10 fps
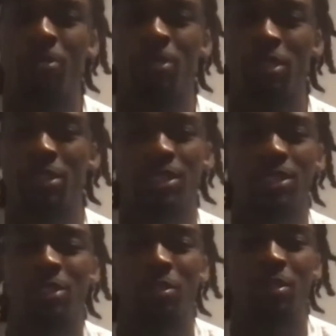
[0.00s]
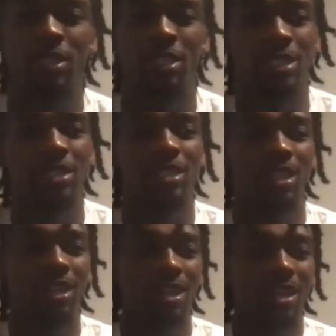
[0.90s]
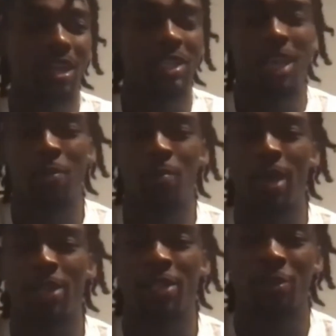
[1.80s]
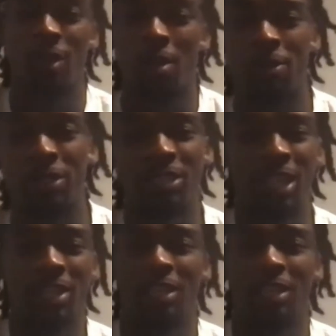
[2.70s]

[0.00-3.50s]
still listen to because it take me back to when I was just like a